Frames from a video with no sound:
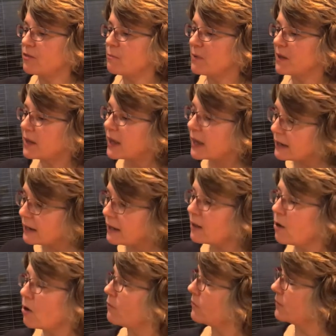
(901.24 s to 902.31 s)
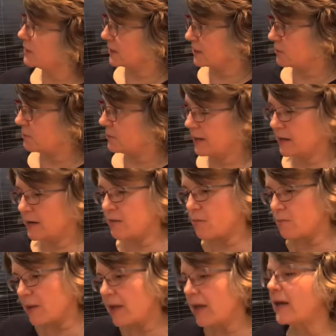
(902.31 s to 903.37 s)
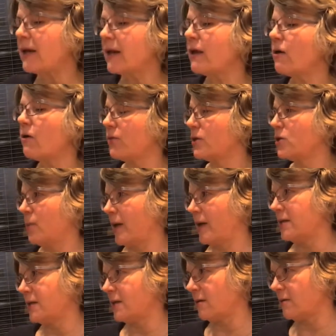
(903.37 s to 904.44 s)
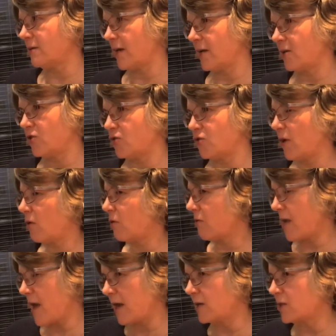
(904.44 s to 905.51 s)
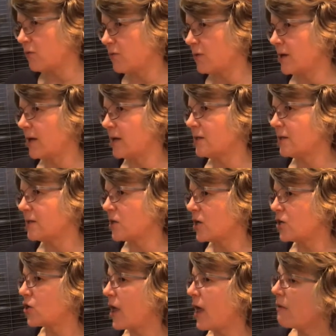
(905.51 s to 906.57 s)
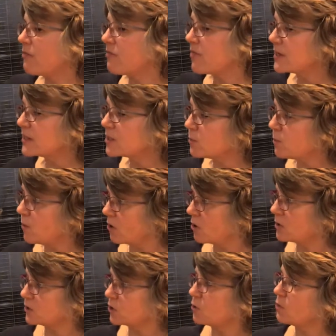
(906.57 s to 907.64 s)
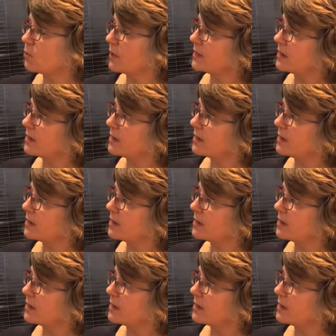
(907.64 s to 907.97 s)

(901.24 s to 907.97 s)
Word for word: the beginning of the discipline, in the beginning of the twentieth century or the end of the nineteenth century, this was already